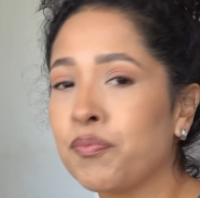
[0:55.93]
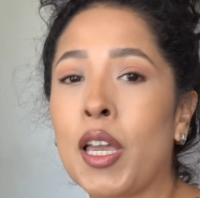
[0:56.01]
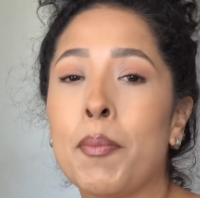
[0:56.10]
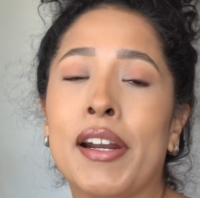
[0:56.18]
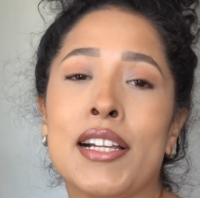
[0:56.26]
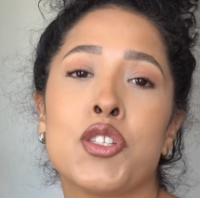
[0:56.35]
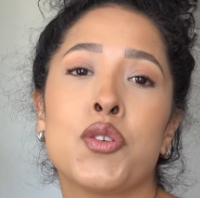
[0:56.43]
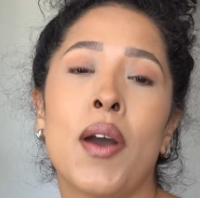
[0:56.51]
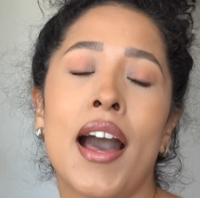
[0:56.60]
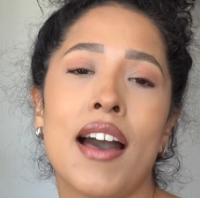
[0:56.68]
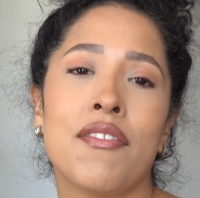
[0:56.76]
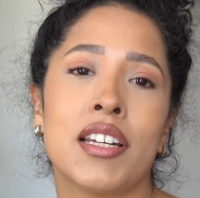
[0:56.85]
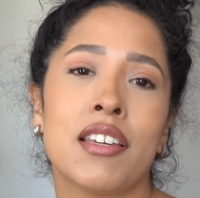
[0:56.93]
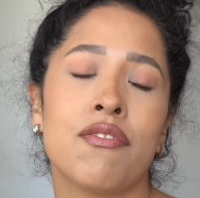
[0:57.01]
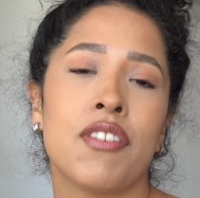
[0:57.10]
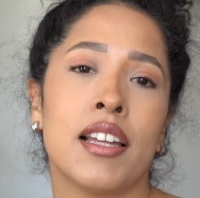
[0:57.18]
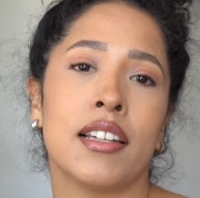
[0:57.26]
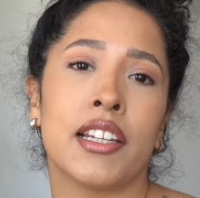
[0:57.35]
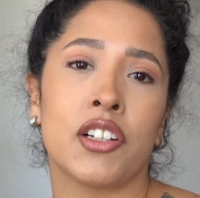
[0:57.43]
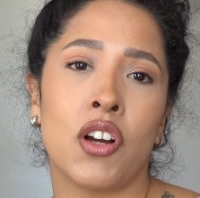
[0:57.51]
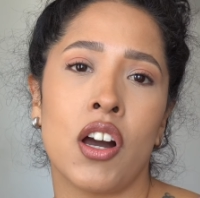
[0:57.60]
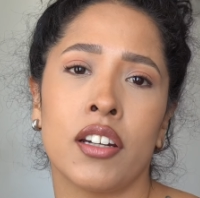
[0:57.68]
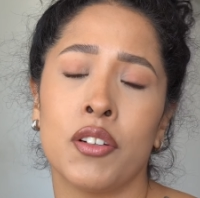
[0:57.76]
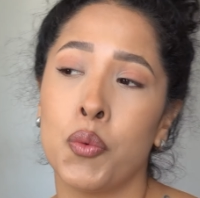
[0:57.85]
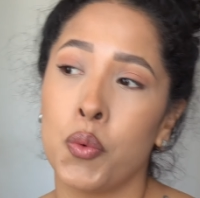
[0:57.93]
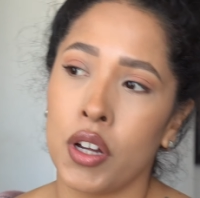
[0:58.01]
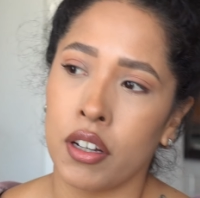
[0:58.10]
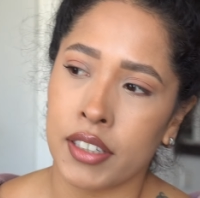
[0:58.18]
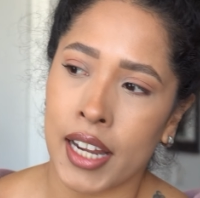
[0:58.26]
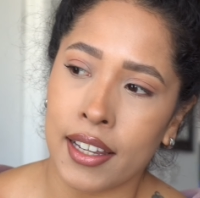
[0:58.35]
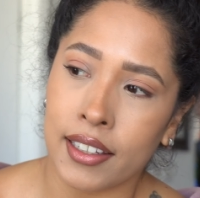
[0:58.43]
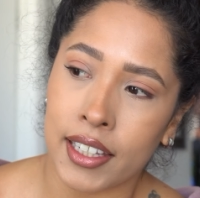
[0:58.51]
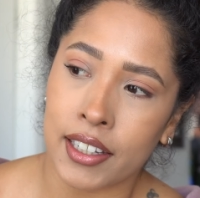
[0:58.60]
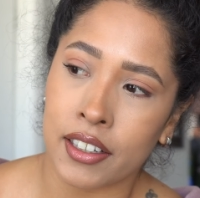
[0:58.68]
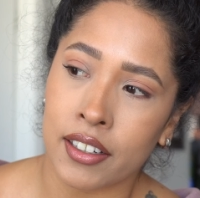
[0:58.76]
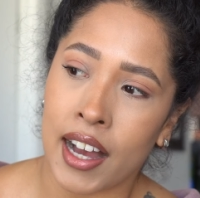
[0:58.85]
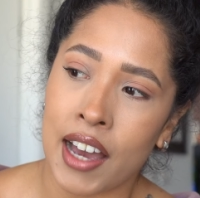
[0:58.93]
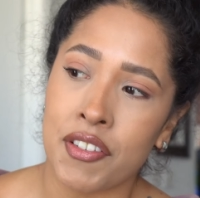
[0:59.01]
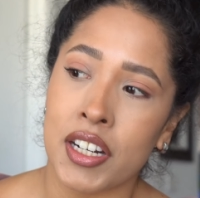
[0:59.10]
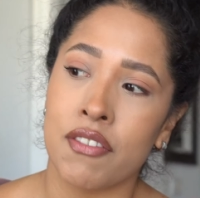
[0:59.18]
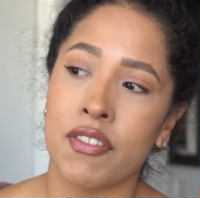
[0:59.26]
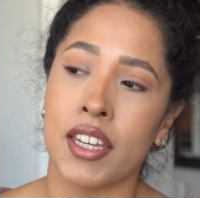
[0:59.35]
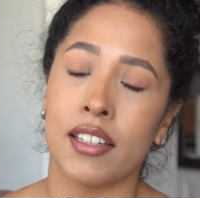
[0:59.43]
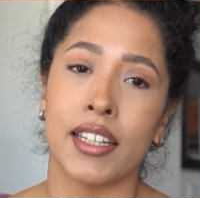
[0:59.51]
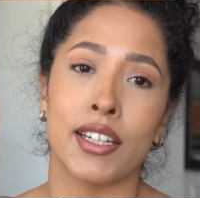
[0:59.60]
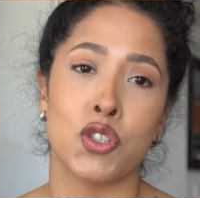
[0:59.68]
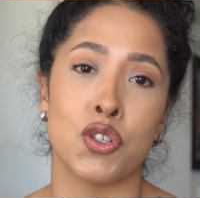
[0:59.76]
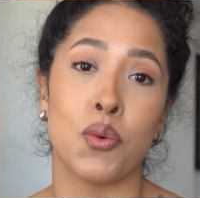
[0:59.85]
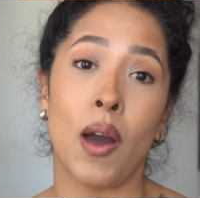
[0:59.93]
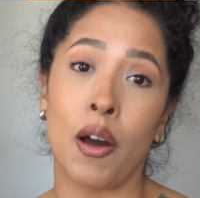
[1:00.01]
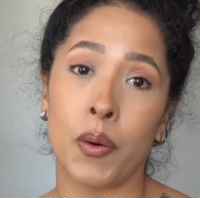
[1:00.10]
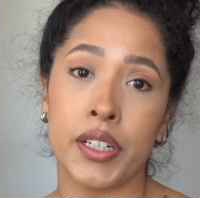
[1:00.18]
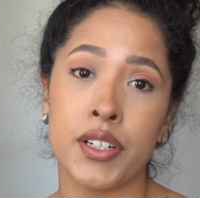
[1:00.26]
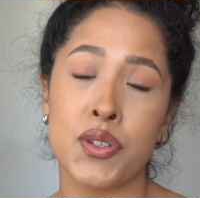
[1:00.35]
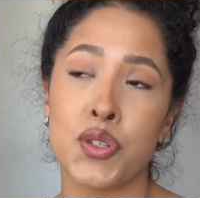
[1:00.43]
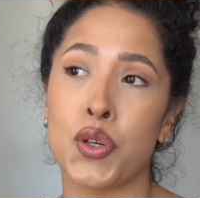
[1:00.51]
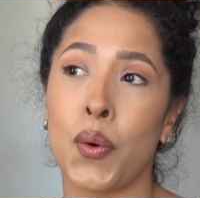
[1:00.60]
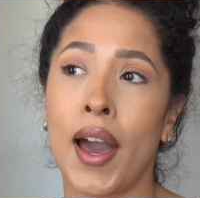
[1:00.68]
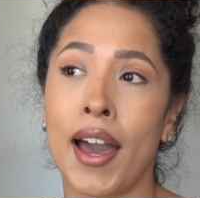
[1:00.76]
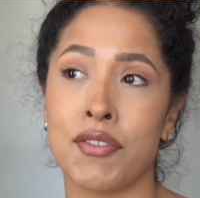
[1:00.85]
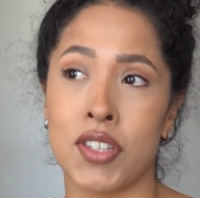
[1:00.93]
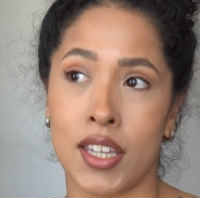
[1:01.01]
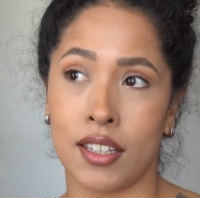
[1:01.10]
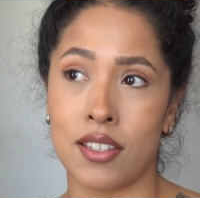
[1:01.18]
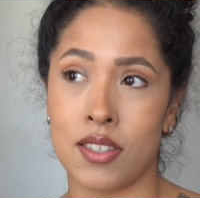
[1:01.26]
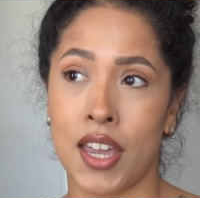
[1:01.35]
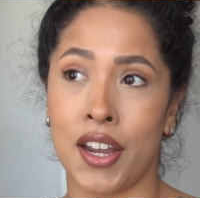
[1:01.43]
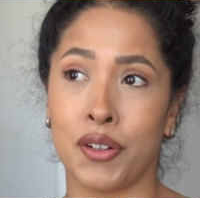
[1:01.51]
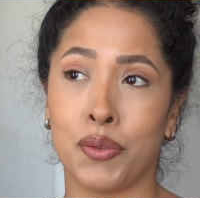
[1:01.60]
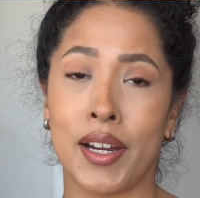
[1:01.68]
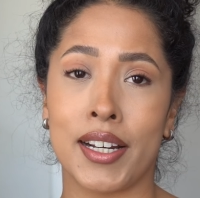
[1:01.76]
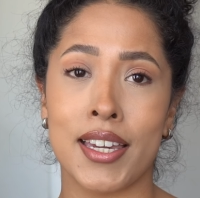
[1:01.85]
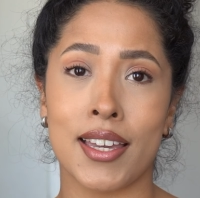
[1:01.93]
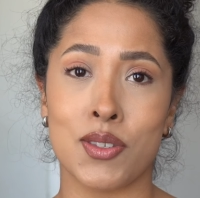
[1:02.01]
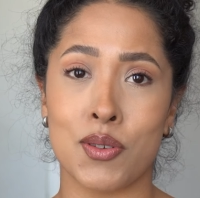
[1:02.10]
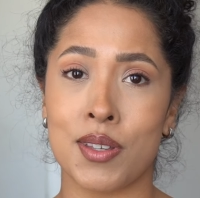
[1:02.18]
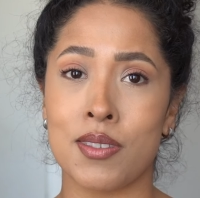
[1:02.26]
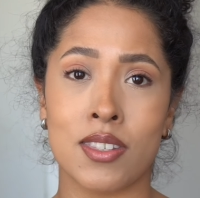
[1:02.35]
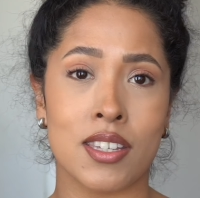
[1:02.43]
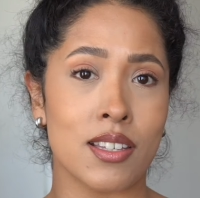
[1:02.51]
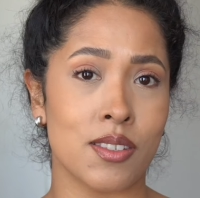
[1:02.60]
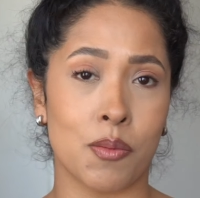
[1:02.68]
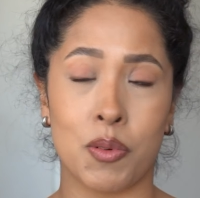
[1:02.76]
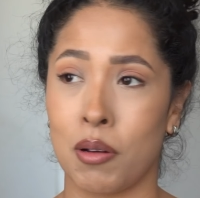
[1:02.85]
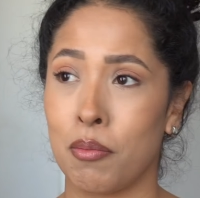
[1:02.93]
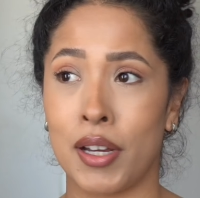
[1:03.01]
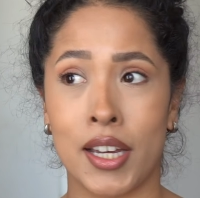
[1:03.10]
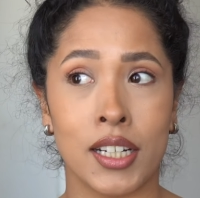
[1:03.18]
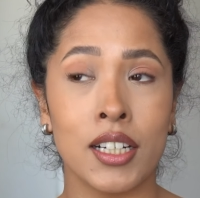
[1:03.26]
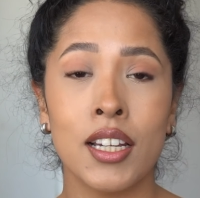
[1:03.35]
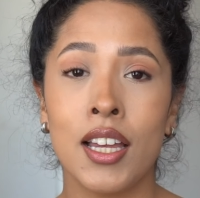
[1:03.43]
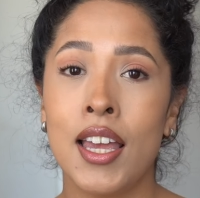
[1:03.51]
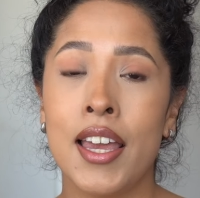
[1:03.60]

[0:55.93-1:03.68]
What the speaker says: But I do have an event later on. Well, not later. I have an event in like 2 hours. So I have to get this hair ready. As you can see, it's up in a bun.